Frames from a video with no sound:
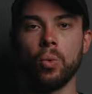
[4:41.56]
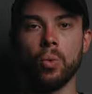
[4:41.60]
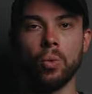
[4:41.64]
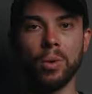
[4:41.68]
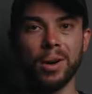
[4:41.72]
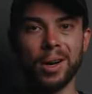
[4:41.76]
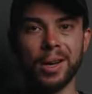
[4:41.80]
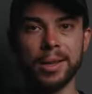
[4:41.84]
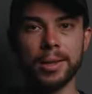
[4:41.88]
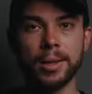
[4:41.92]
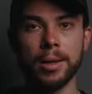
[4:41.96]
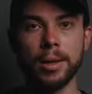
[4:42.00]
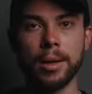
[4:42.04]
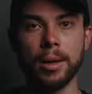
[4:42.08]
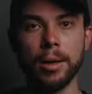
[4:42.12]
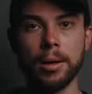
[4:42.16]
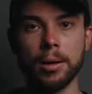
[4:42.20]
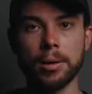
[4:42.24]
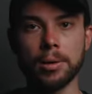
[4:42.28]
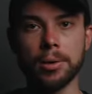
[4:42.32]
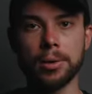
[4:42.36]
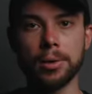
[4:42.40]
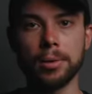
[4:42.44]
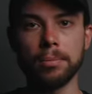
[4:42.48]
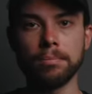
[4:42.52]
wide
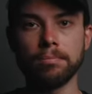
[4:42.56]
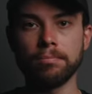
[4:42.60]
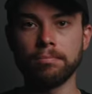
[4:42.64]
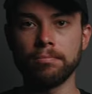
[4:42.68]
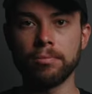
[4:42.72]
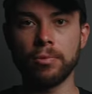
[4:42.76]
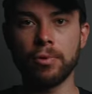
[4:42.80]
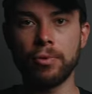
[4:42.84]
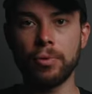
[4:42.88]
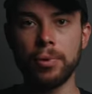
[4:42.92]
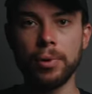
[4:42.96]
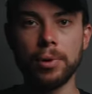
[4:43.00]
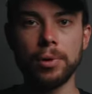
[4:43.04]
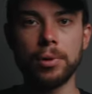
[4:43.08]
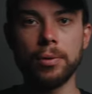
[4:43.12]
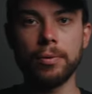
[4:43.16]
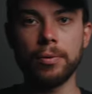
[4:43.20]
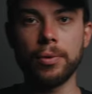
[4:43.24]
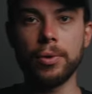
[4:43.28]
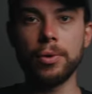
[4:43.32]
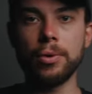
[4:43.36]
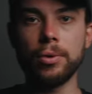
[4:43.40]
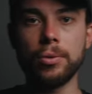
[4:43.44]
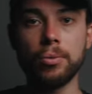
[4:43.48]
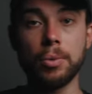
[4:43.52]
angle field of
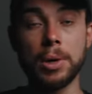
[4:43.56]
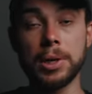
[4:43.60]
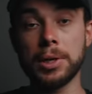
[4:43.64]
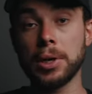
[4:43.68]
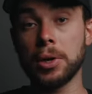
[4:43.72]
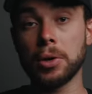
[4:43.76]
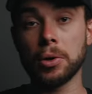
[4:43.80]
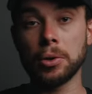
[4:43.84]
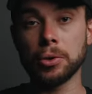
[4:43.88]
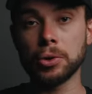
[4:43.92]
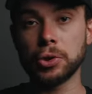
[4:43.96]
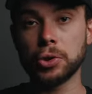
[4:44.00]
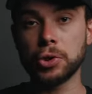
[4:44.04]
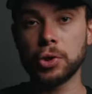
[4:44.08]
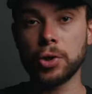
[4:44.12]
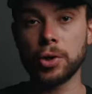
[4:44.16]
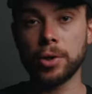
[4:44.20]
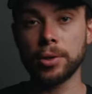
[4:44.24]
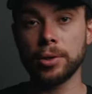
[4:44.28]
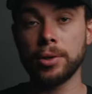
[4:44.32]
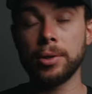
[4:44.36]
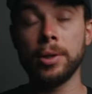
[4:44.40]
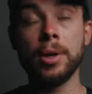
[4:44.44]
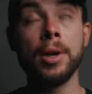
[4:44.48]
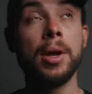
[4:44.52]
view, wide angle
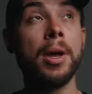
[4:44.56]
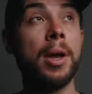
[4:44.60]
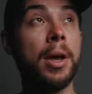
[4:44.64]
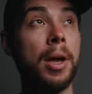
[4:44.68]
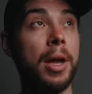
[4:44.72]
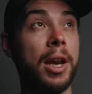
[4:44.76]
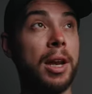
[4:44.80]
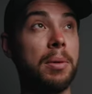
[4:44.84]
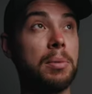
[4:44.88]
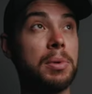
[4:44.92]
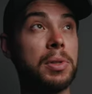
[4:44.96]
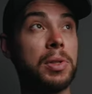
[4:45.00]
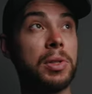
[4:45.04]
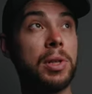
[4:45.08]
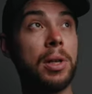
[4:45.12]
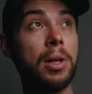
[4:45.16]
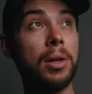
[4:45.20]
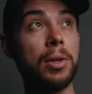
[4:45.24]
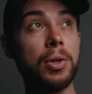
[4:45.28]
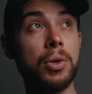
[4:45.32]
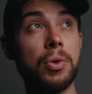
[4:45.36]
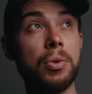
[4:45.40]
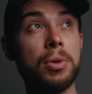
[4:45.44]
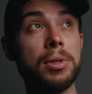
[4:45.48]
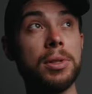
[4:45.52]
shot, and I'm still
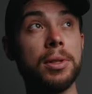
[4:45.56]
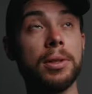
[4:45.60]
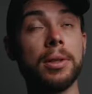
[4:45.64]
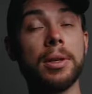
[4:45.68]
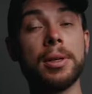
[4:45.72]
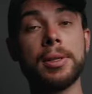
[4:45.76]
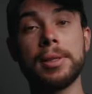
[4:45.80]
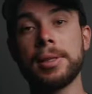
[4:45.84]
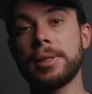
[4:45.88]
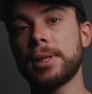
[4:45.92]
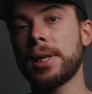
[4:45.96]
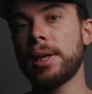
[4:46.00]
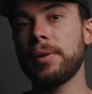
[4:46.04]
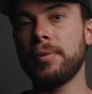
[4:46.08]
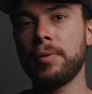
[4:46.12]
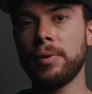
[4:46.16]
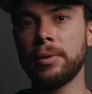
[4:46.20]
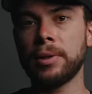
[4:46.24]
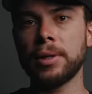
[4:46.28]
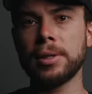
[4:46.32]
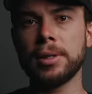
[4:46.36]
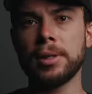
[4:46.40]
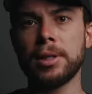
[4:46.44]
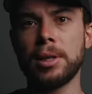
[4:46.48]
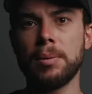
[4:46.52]
using the
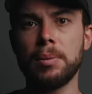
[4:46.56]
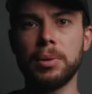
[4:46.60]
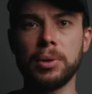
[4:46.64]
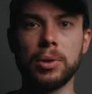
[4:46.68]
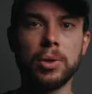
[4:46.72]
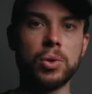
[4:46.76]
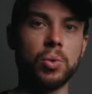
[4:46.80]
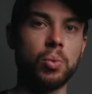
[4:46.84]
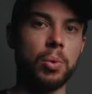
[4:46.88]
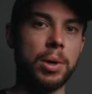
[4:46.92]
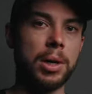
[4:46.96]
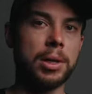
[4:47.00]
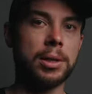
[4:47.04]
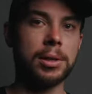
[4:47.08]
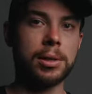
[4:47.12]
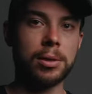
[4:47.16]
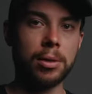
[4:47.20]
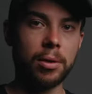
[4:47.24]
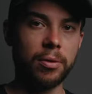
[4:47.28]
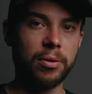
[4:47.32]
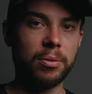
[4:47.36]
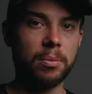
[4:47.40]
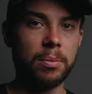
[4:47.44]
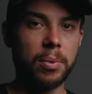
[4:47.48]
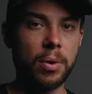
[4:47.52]
70 centimeters wide
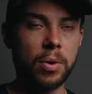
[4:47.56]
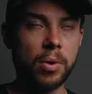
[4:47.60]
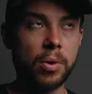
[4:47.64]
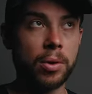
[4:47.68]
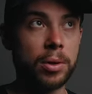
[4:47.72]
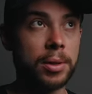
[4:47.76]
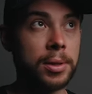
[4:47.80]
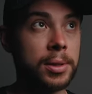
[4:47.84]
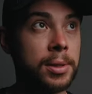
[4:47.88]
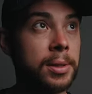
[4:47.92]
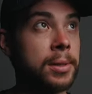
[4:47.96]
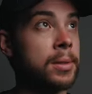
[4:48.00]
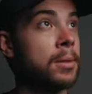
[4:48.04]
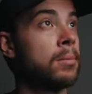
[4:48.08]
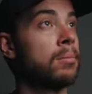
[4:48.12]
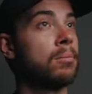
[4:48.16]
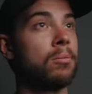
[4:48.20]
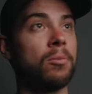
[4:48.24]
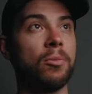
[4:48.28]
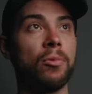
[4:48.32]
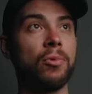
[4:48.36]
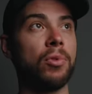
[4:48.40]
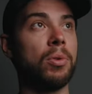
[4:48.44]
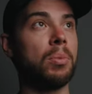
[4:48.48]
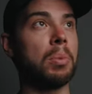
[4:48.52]
softbox
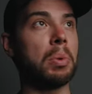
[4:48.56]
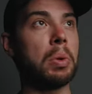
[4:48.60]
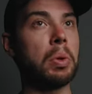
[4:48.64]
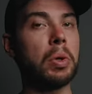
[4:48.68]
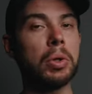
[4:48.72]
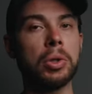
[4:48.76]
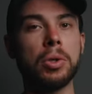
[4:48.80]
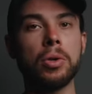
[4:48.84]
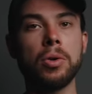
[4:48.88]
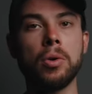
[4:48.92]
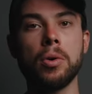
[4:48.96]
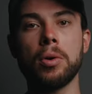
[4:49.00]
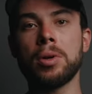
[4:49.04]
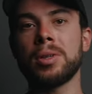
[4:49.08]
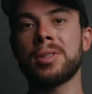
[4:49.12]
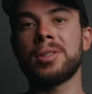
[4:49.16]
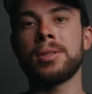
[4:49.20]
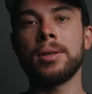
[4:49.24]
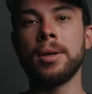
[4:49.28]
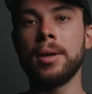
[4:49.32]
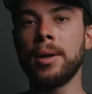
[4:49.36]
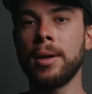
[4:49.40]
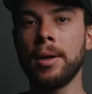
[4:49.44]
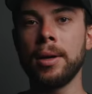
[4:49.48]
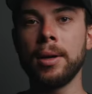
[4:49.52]
from Godox.